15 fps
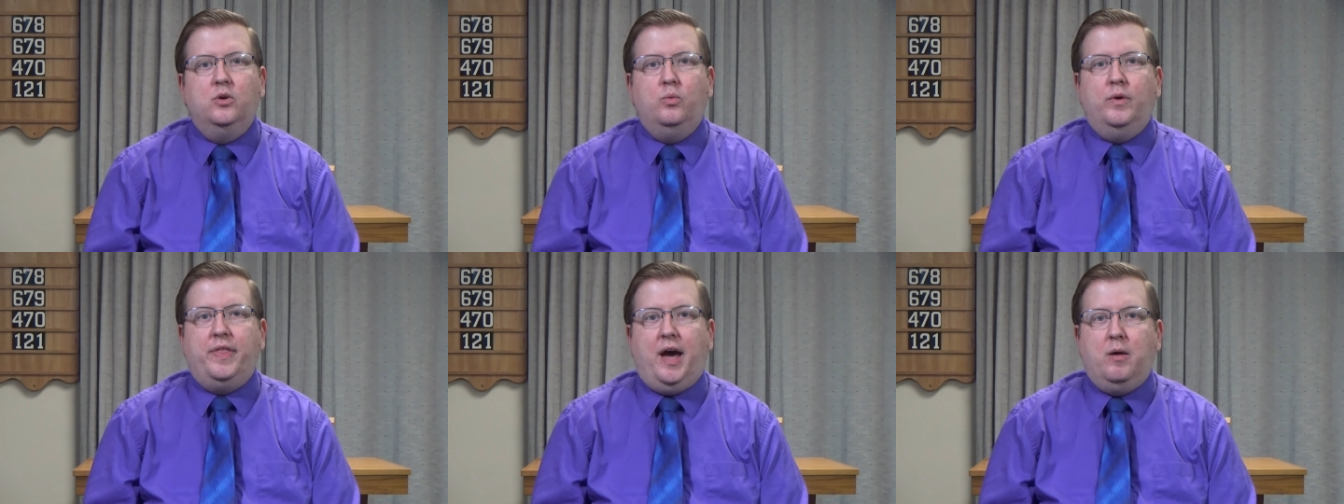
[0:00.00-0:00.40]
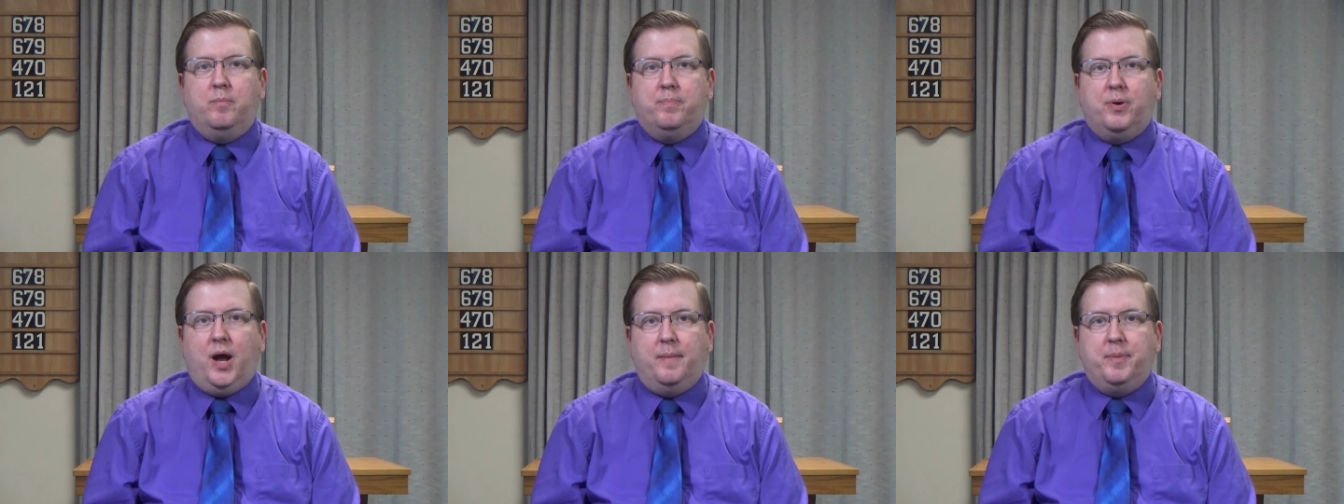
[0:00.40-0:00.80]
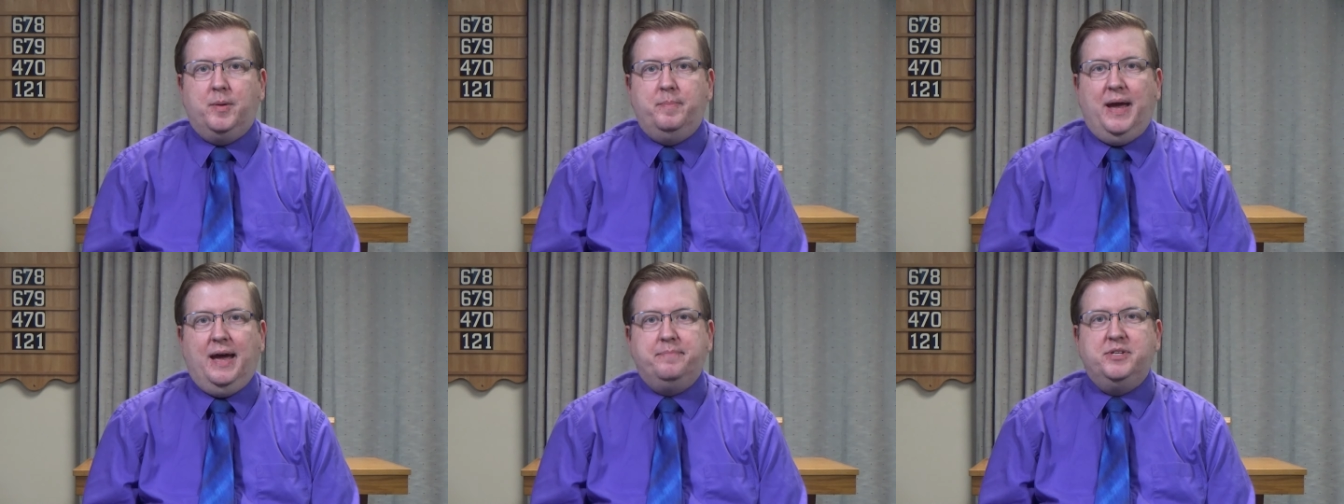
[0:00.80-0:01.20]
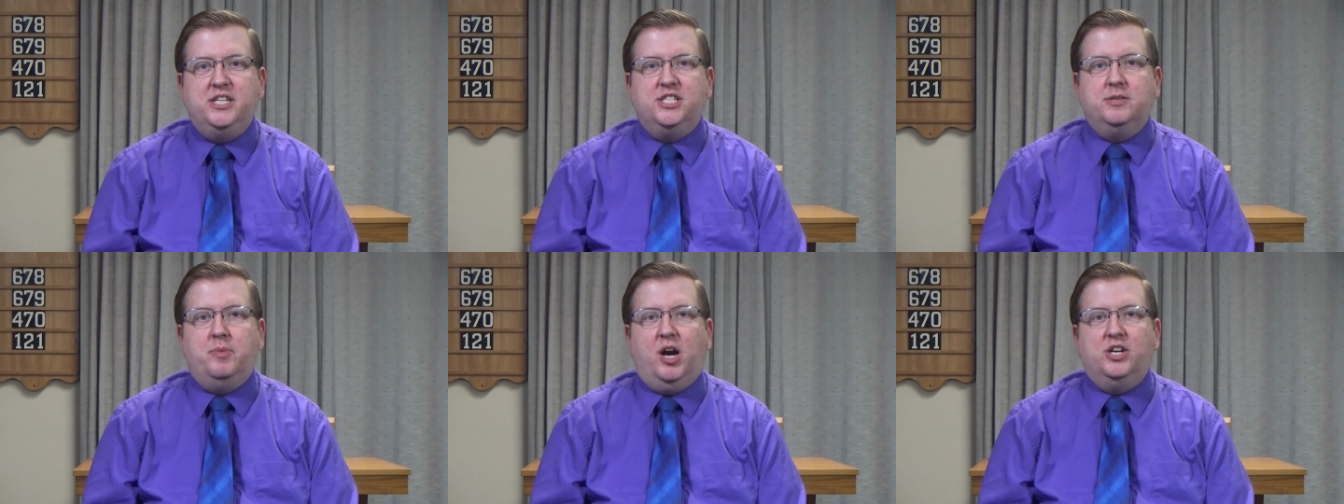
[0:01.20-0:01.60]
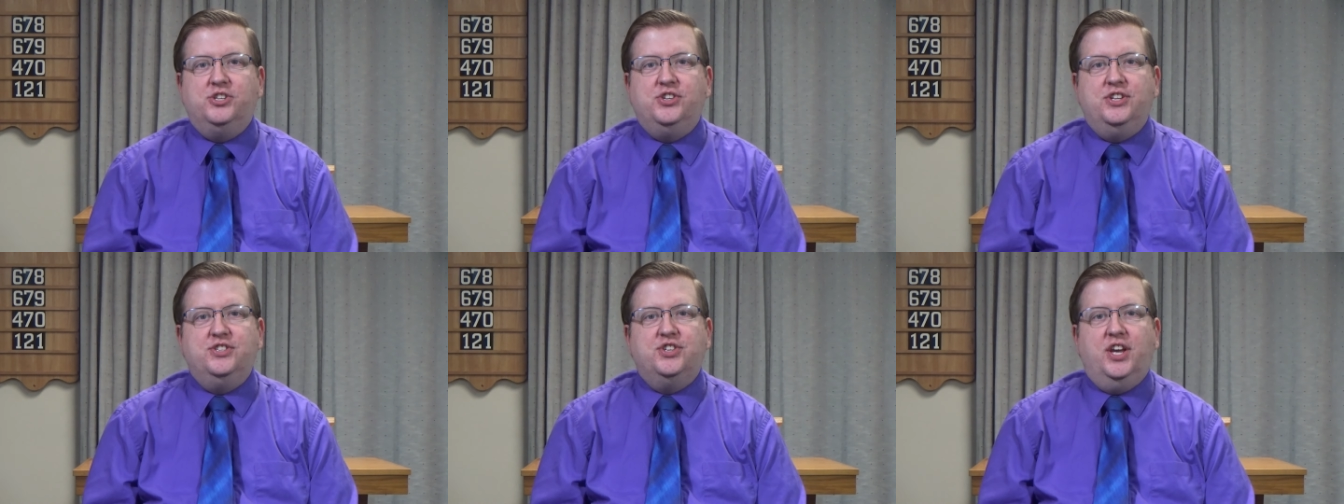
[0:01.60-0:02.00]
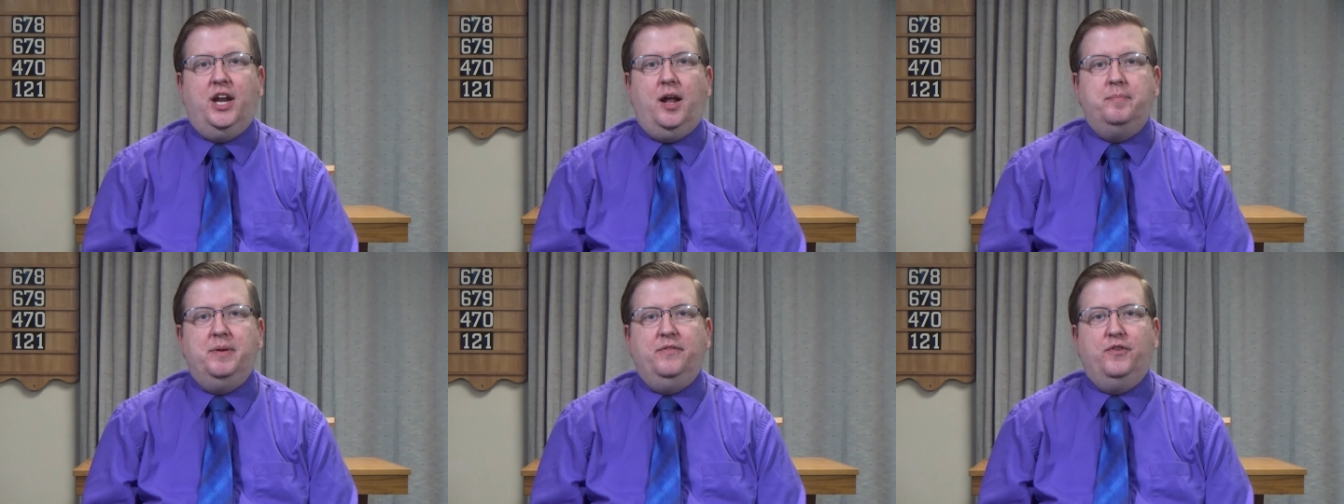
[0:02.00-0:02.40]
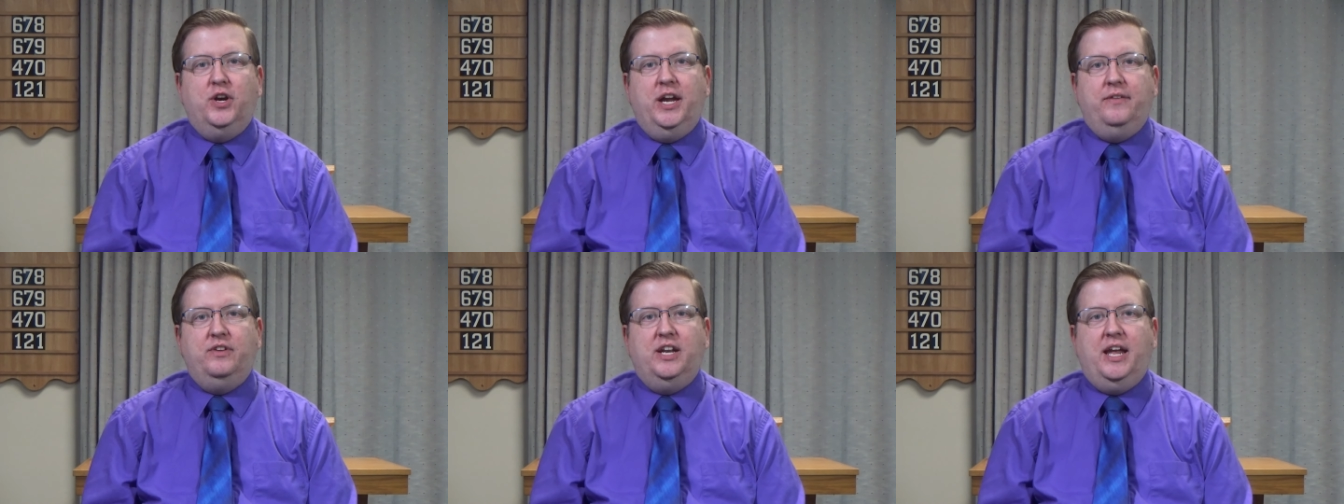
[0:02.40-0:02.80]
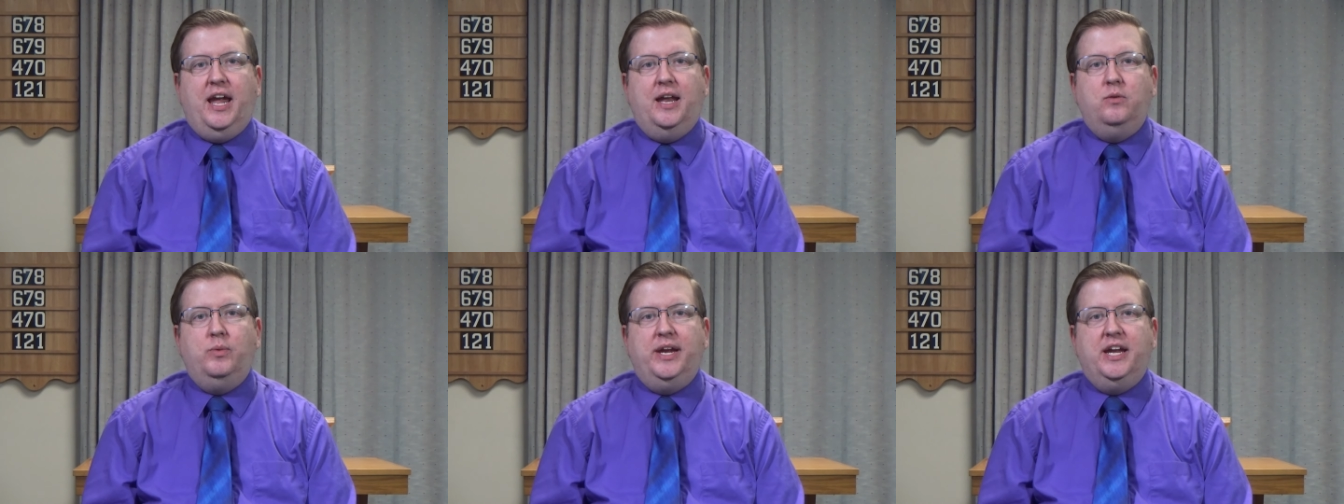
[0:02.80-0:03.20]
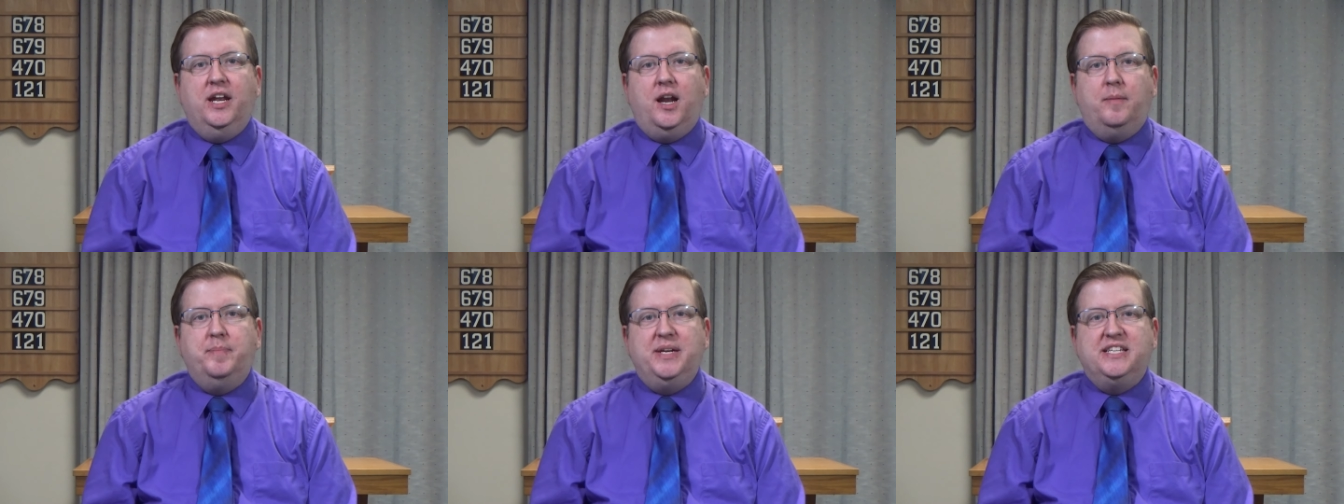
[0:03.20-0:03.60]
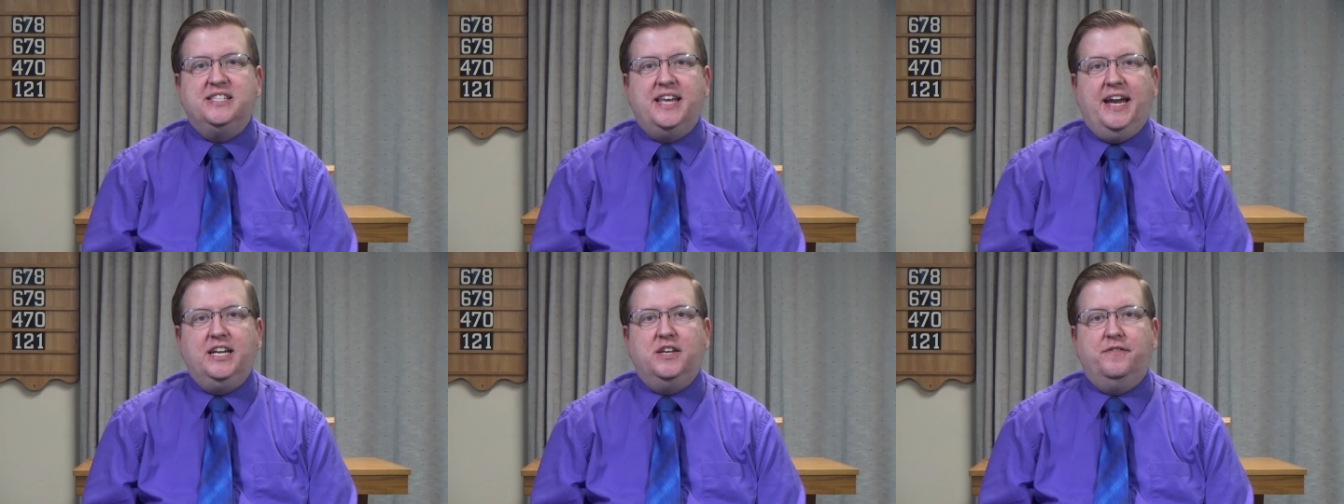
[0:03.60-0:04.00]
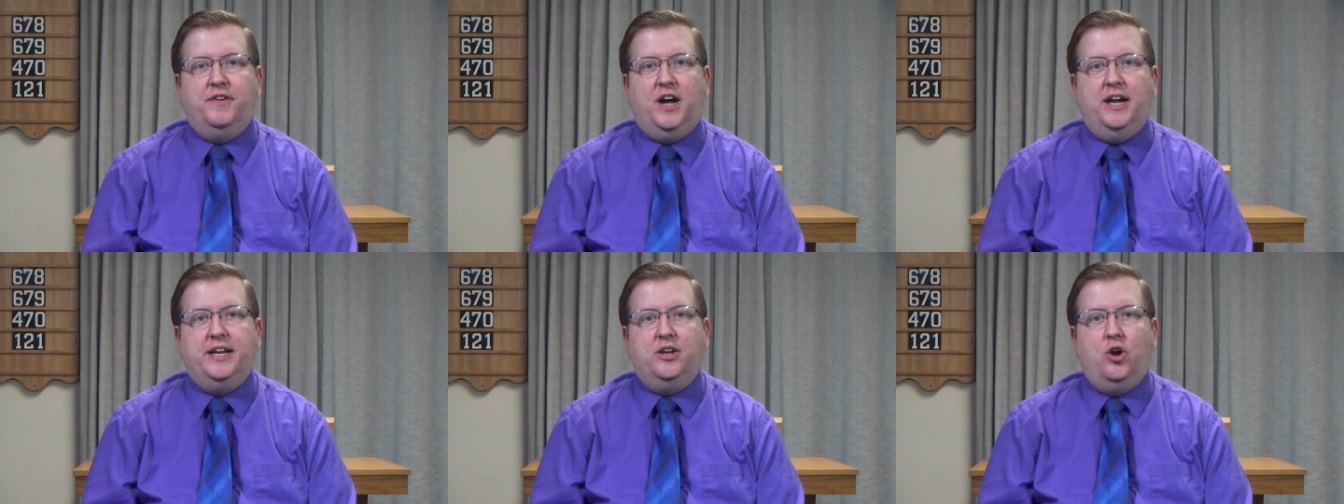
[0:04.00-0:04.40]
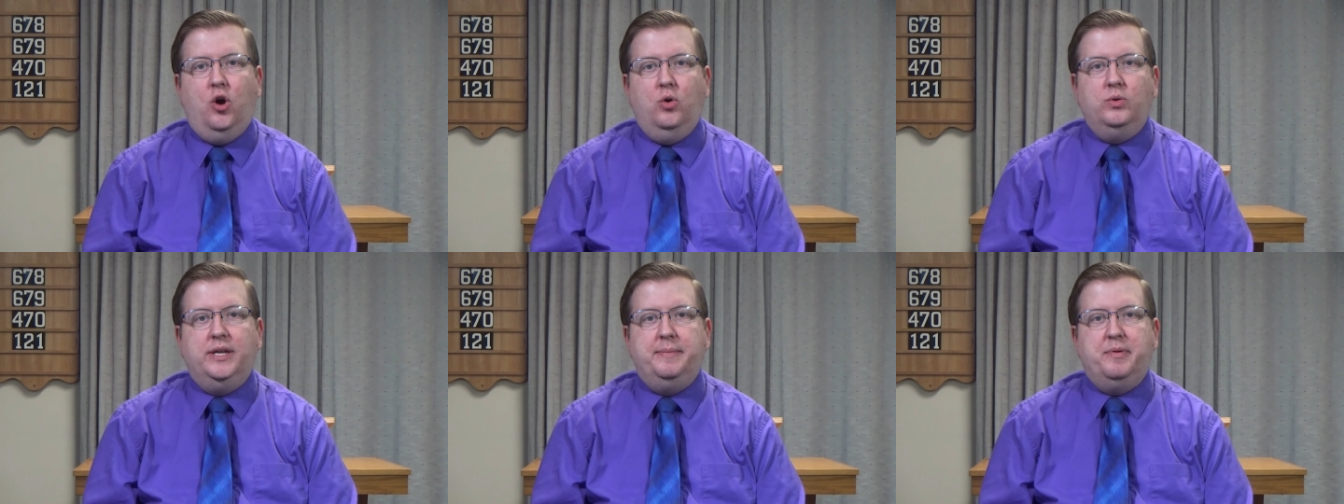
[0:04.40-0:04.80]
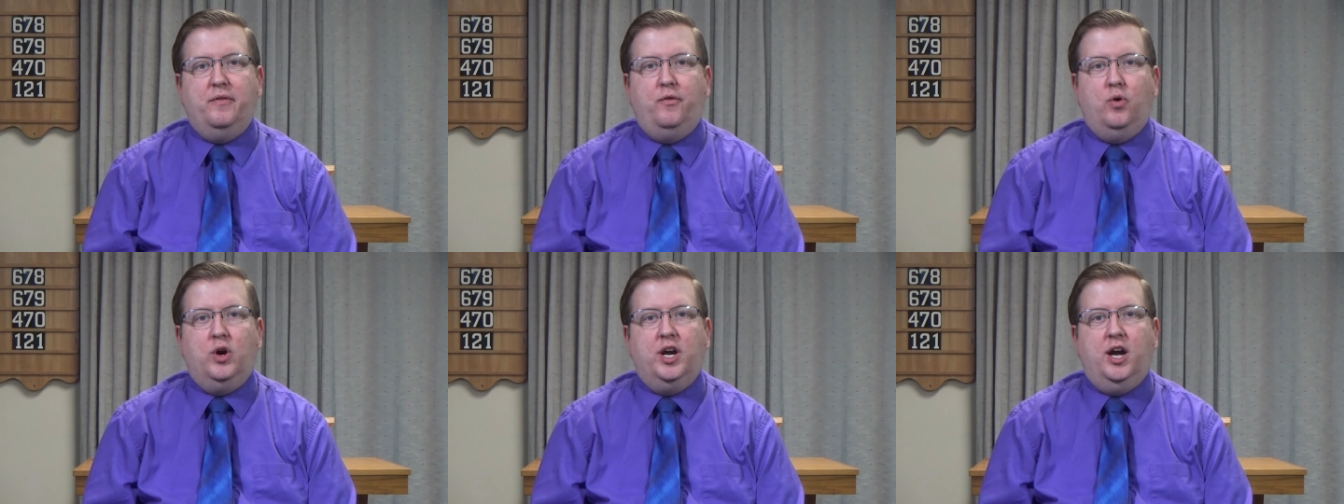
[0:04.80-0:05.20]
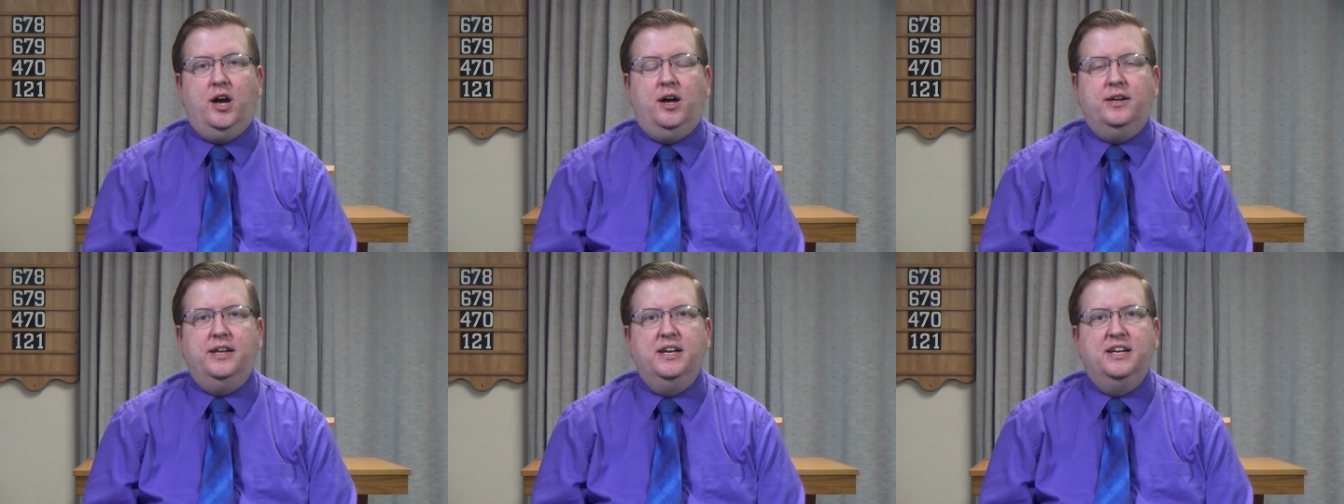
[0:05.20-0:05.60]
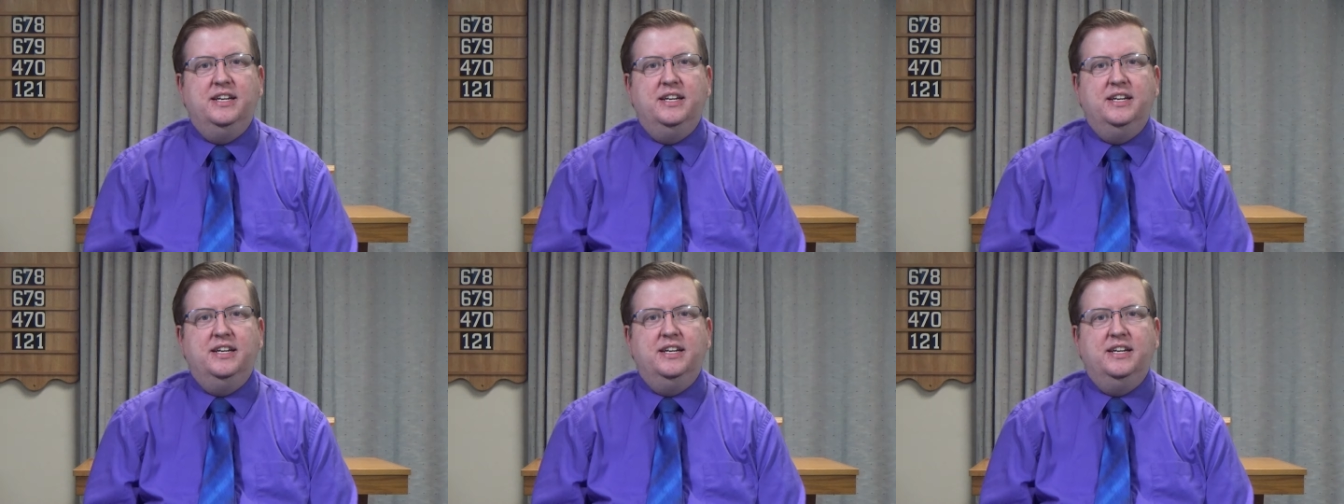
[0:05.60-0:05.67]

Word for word: Without proper baptism, our sins cannot be forgiven and we cannot be sanctified and holy before God.